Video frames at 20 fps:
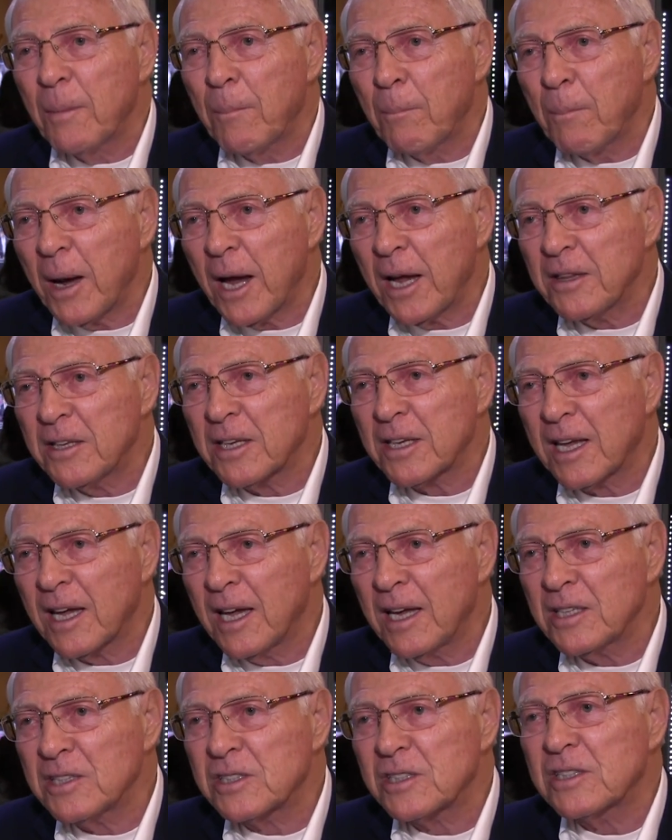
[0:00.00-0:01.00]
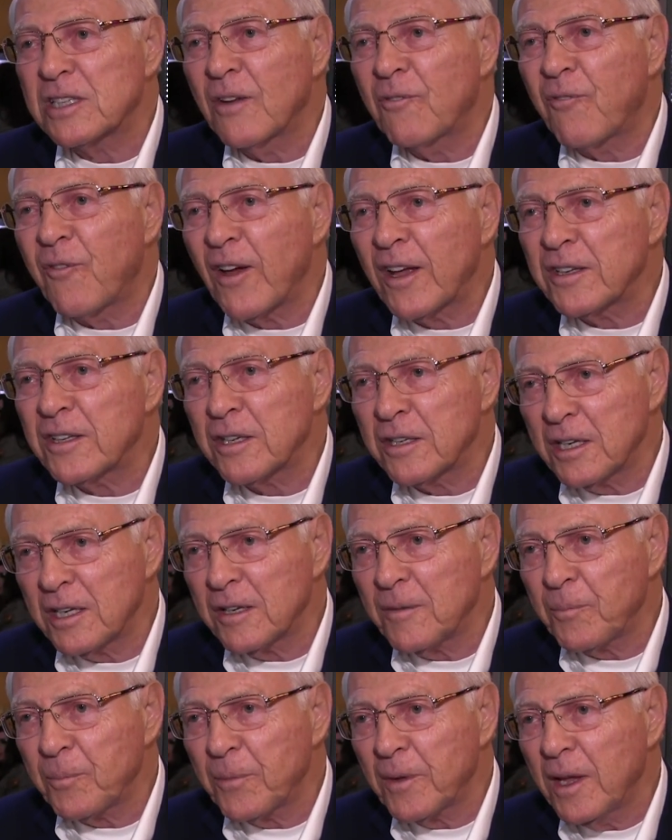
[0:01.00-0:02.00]
made the case, defended
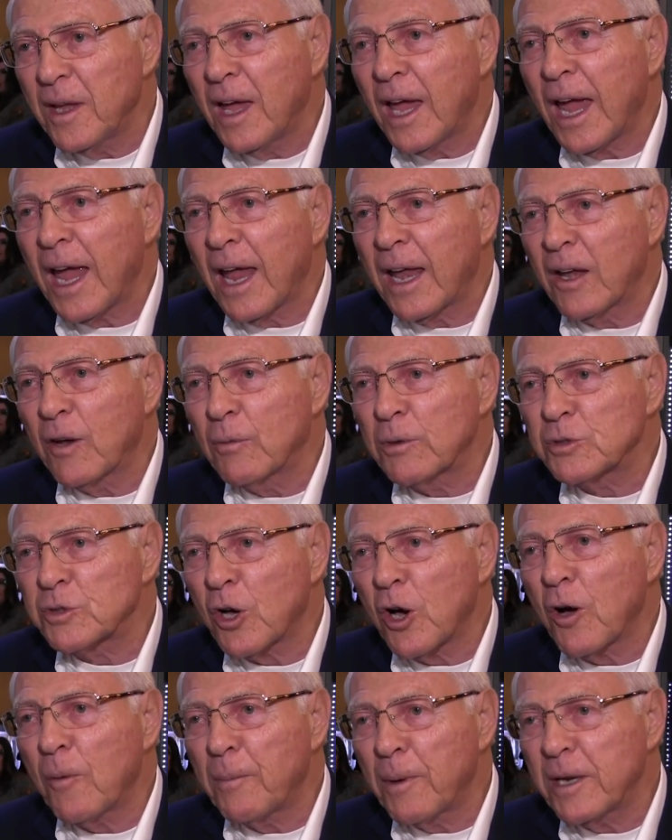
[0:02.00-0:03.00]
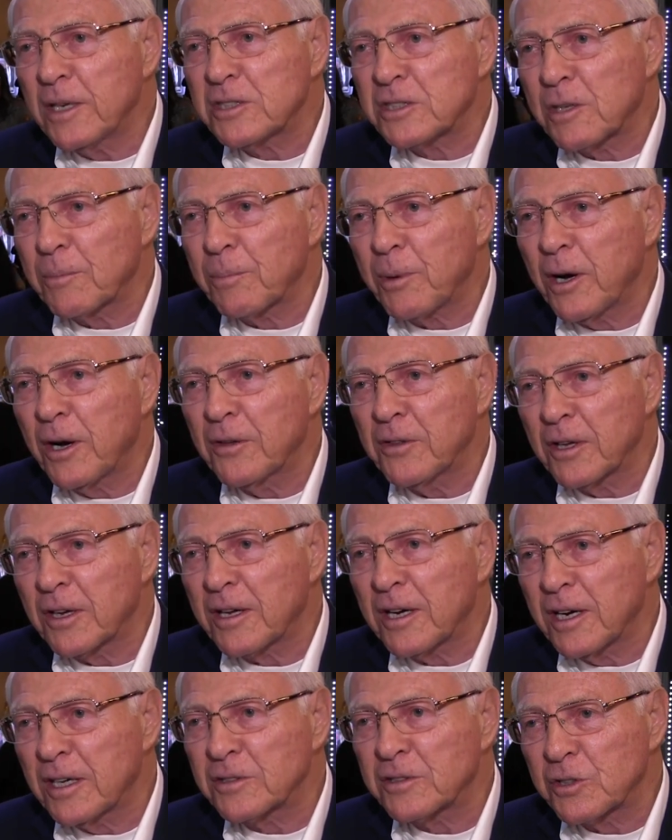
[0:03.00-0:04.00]
it, and it was all based upon the
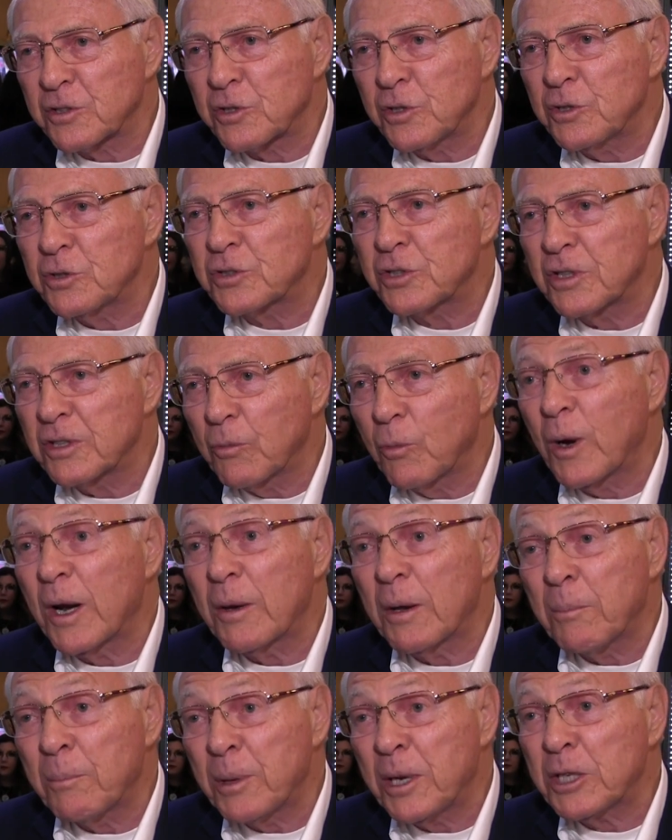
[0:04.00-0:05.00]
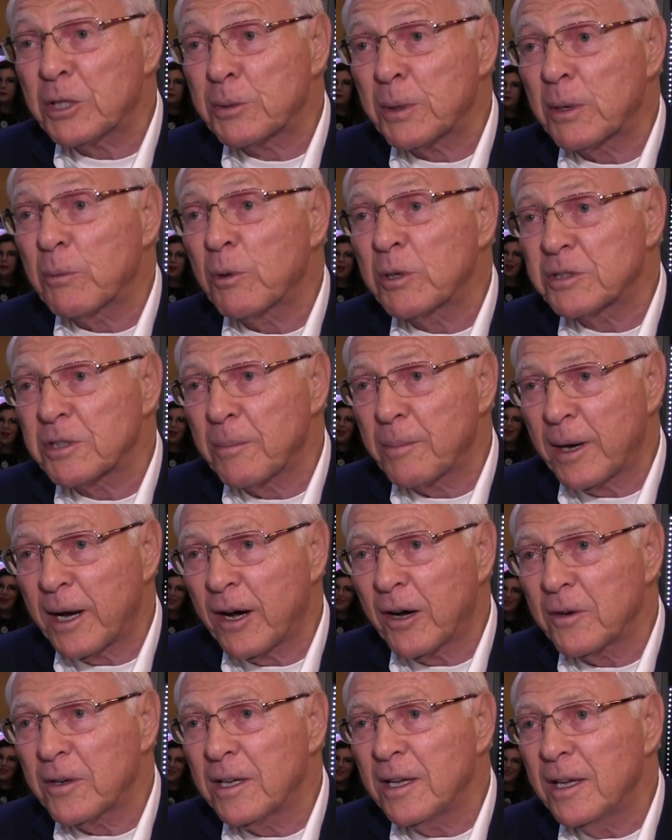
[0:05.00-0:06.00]
Constitution, what impeachment was
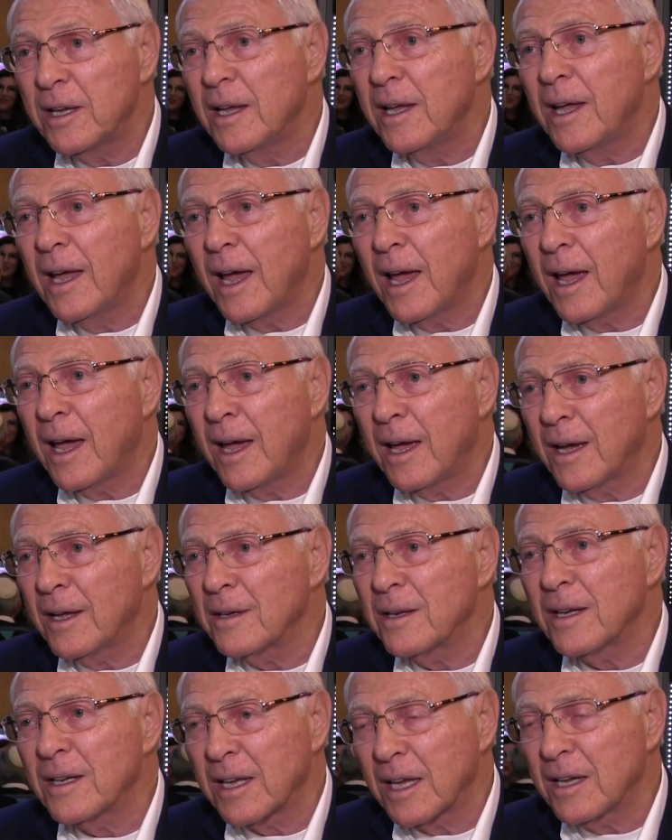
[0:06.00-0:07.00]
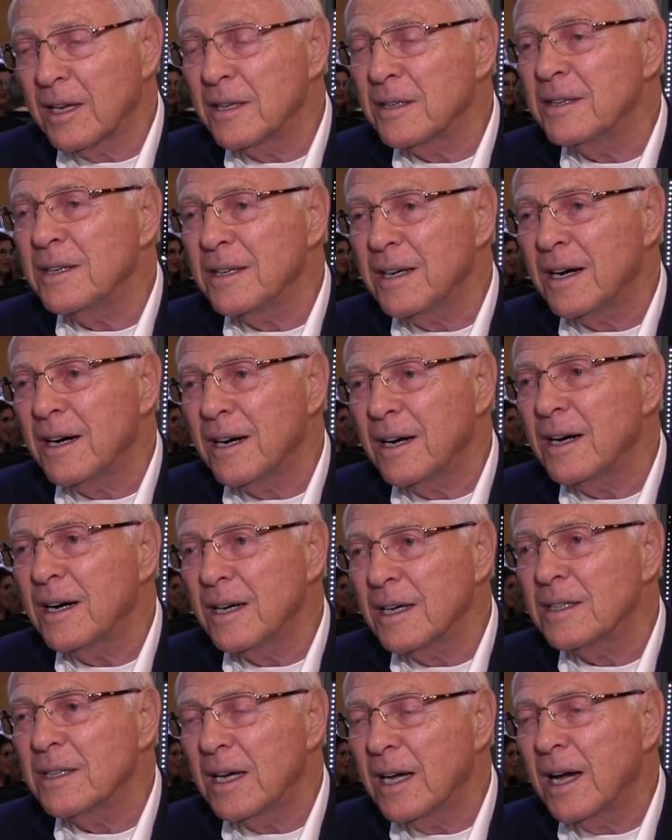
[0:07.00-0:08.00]
about. And again,
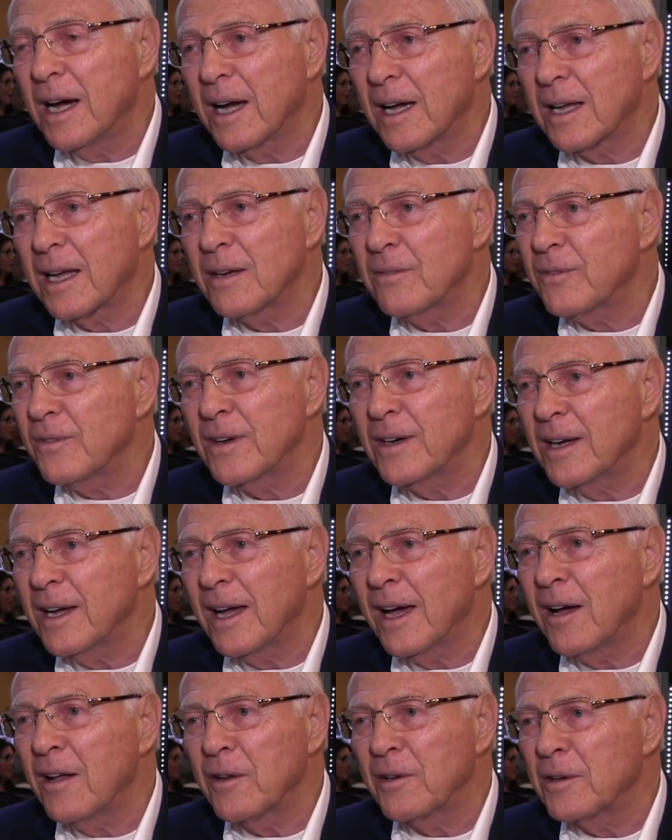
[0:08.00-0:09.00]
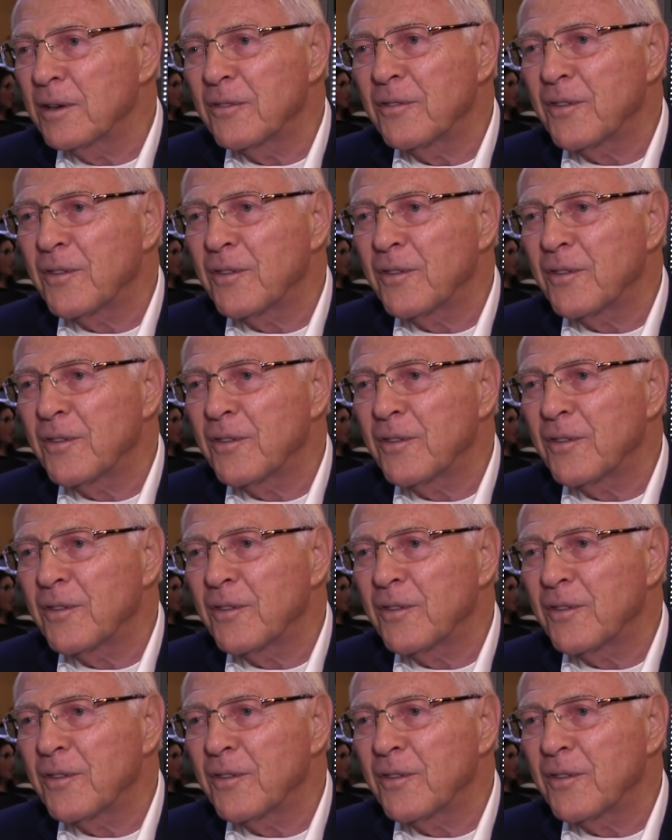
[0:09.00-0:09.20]
I give Alan a